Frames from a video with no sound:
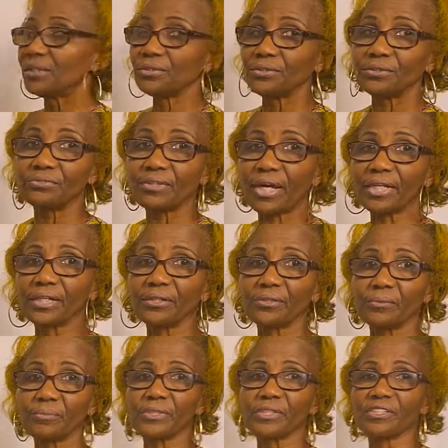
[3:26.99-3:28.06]
you write it on a
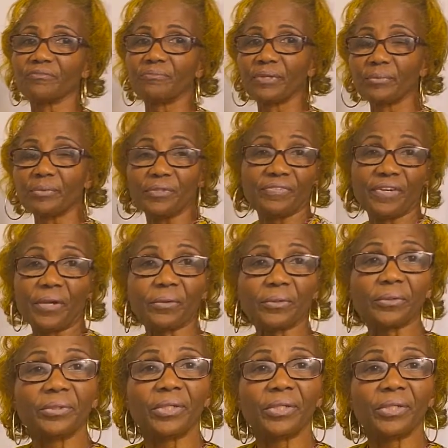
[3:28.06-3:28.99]
piece of paper. If I were